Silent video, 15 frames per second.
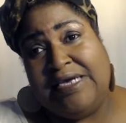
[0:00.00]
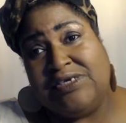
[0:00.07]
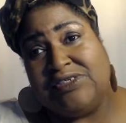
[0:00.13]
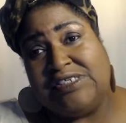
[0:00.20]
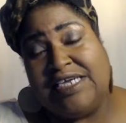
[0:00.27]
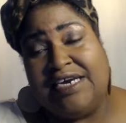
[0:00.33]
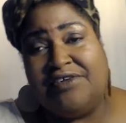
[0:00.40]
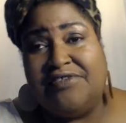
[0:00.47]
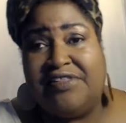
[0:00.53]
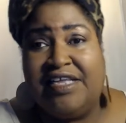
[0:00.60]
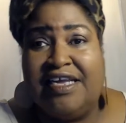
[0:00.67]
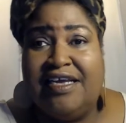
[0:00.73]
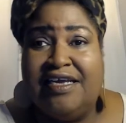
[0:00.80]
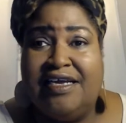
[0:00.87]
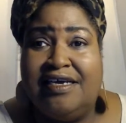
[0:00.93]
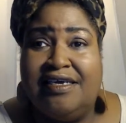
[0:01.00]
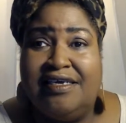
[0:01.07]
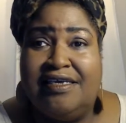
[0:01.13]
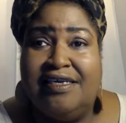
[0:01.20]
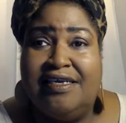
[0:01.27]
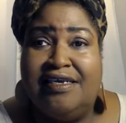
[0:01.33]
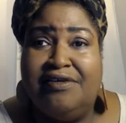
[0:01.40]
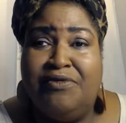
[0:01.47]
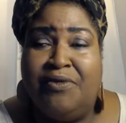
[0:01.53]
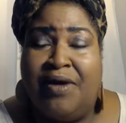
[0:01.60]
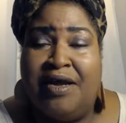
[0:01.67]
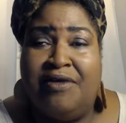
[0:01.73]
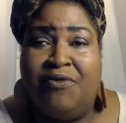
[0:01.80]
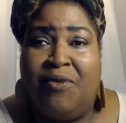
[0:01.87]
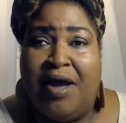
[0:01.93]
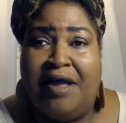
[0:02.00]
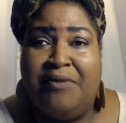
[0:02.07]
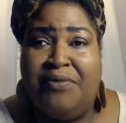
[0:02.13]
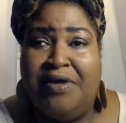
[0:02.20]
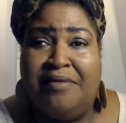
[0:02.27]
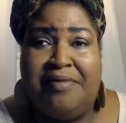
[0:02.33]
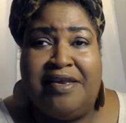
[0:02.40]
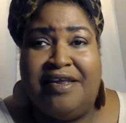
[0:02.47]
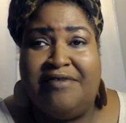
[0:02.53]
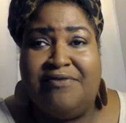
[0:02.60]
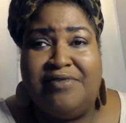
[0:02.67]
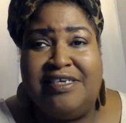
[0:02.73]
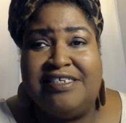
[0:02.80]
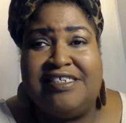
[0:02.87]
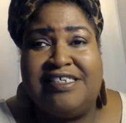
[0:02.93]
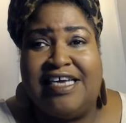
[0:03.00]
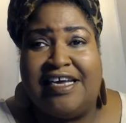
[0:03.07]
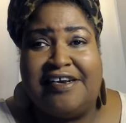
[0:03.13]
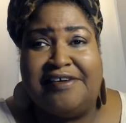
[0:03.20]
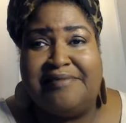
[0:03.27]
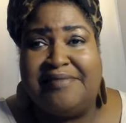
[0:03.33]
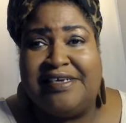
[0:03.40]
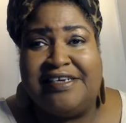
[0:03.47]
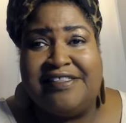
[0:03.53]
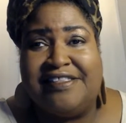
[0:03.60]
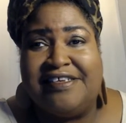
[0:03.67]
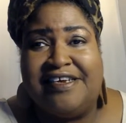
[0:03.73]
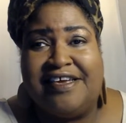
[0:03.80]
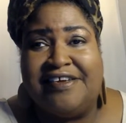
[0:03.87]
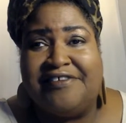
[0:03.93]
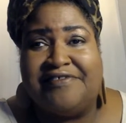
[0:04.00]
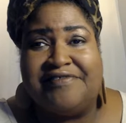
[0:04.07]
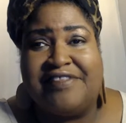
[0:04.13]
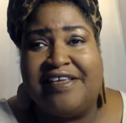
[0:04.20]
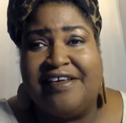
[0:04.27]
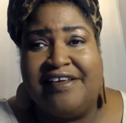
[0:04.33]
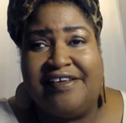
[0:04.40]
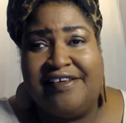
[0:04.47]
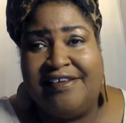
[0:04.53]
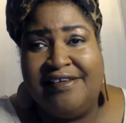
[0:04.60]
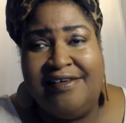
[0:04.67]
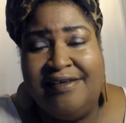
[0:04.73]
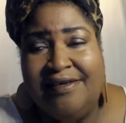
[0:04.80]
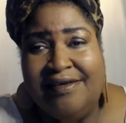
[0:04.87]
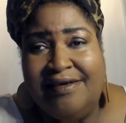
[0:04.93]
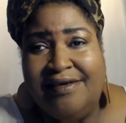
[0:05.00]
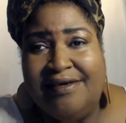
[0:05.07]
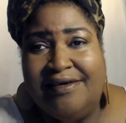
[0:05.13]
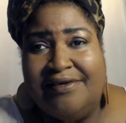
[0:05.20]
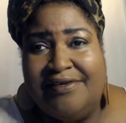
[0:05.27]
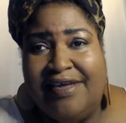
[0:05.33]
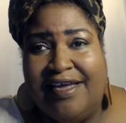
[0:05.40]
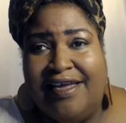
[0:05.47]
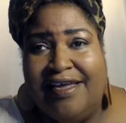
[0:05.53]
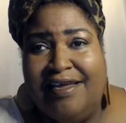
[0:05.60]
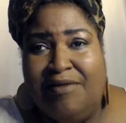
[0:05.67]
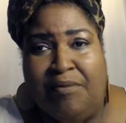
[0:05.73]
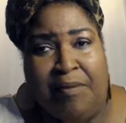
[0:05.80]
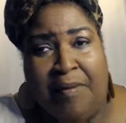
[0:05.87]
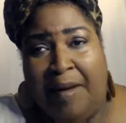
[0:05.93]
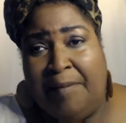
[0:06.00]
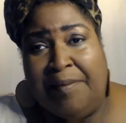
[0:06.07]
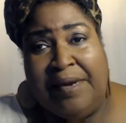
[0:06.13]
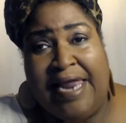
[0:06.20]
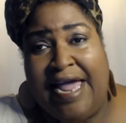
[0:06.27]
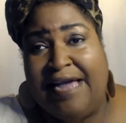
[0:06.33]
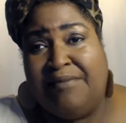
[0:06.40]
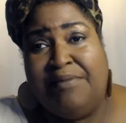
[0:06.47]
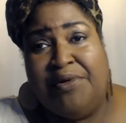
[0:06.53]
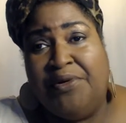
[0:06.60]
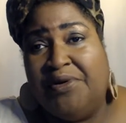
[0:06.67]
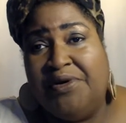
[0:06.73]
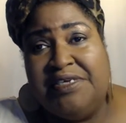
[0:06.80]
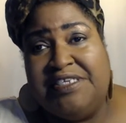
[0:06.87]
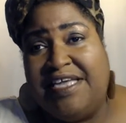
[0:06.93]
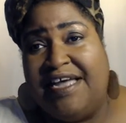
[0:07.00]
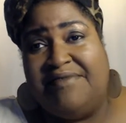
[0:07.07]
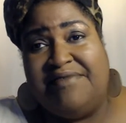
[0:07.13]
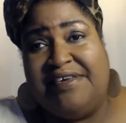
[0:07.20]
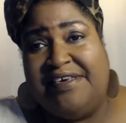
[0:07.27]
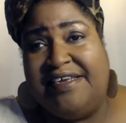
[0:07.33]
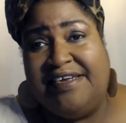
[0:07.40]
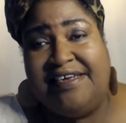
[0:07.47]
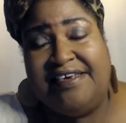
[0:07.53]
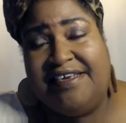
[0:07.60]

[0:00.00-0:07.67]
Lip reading: I don't think any white women have went and shot up nothing, I don't think. Okay, black boys haven't done it.